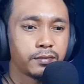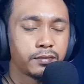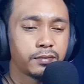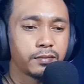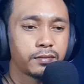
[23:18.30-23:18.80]

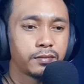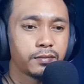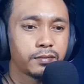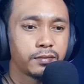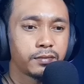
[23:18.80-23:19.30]

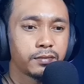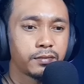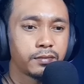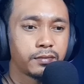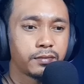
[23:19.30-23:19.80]

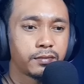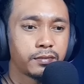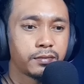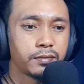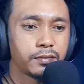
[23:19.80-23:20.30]

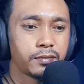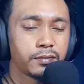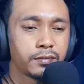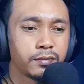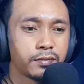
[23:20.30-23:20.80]

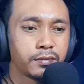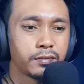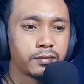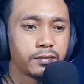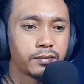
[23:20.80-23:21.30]

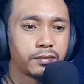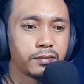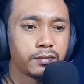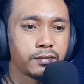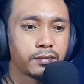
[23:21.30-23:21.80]

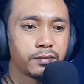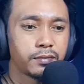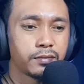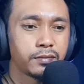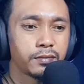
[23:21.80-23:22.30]

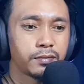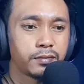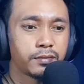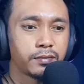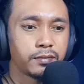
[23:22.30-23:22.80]

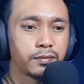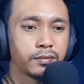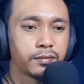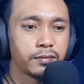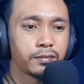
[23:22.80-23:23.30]

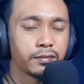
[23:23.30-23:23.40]
This person isn't speaking.